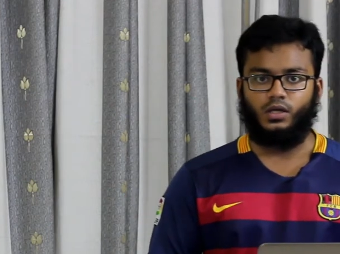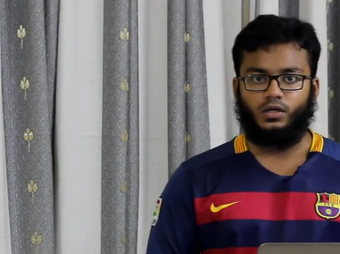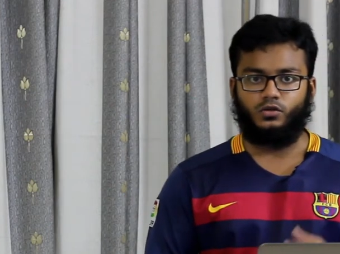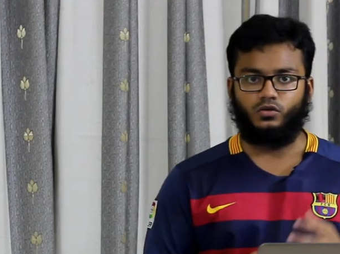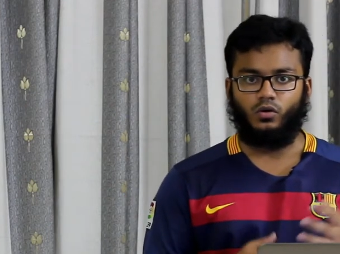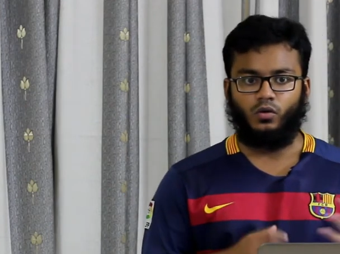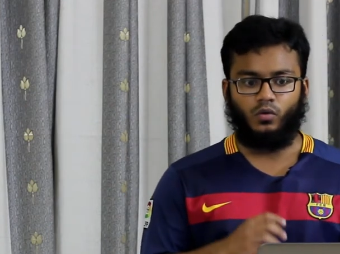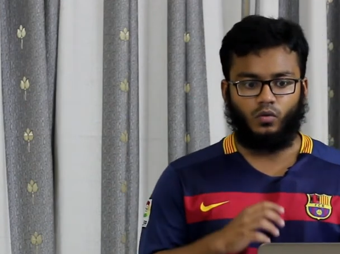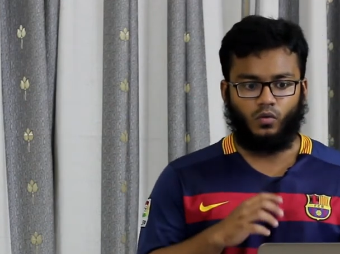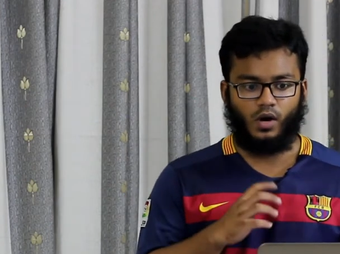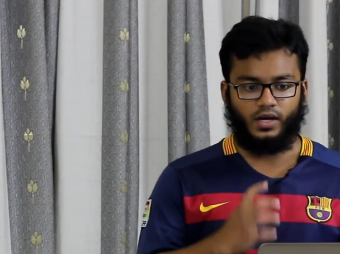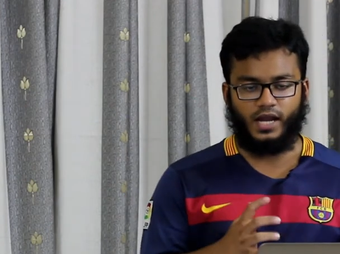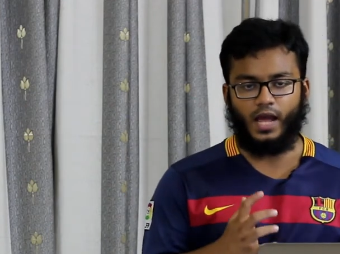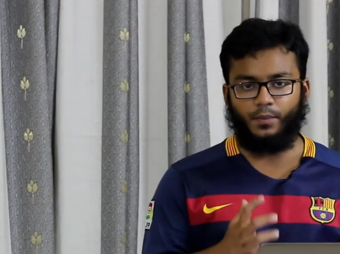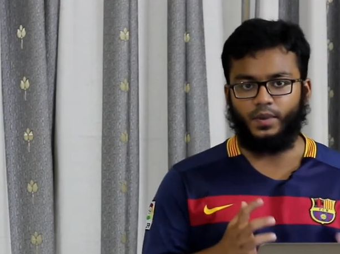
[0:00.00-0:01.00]
So
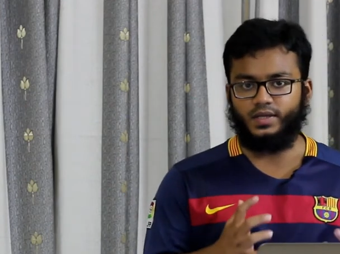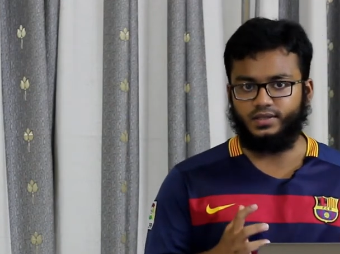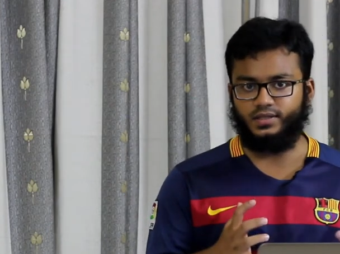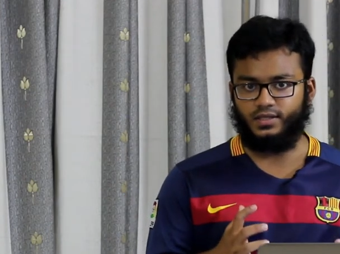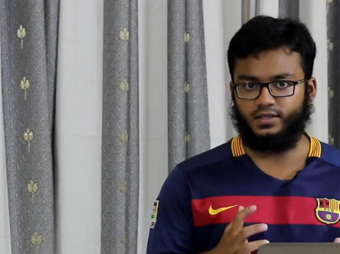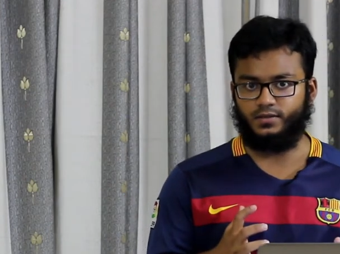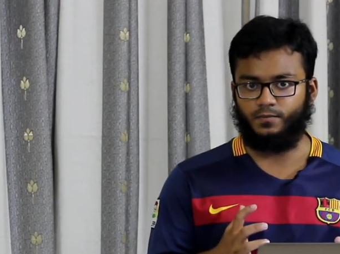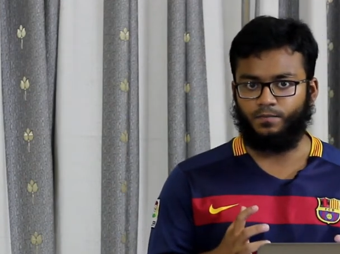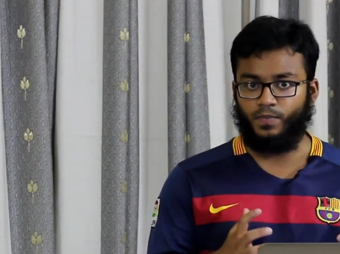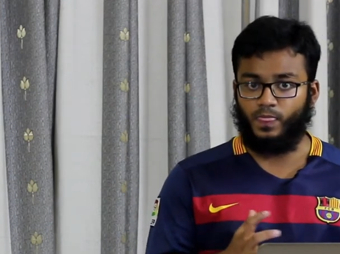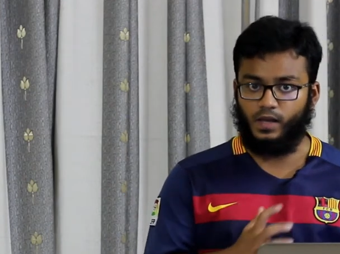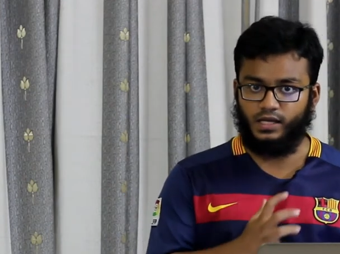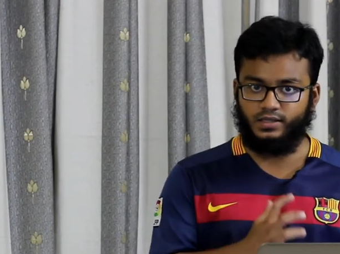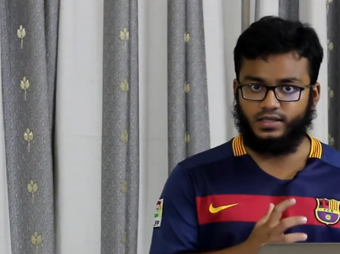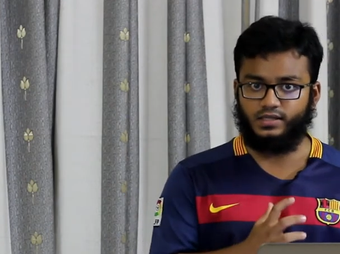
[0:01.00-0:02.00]
what happens is,
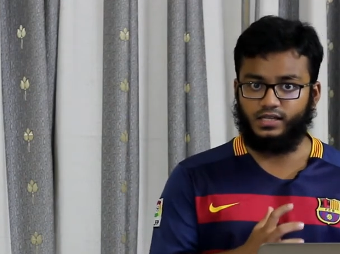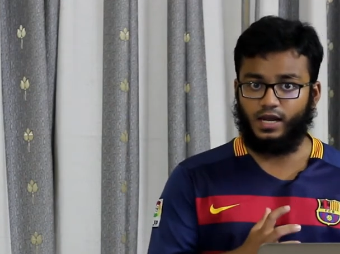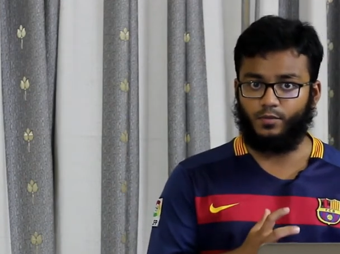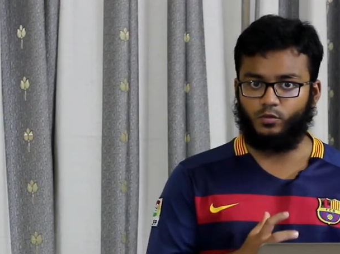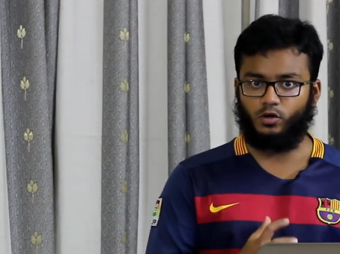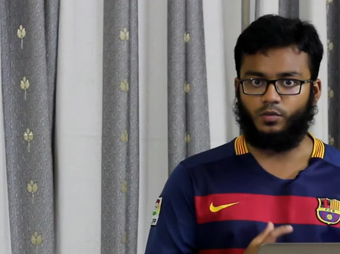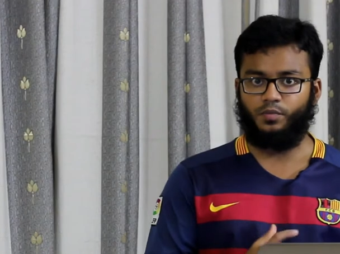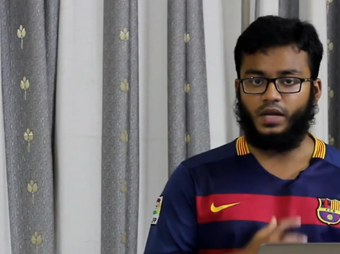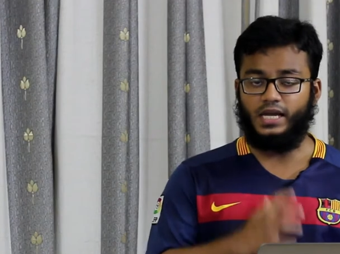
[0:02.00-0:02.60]
in this laptop,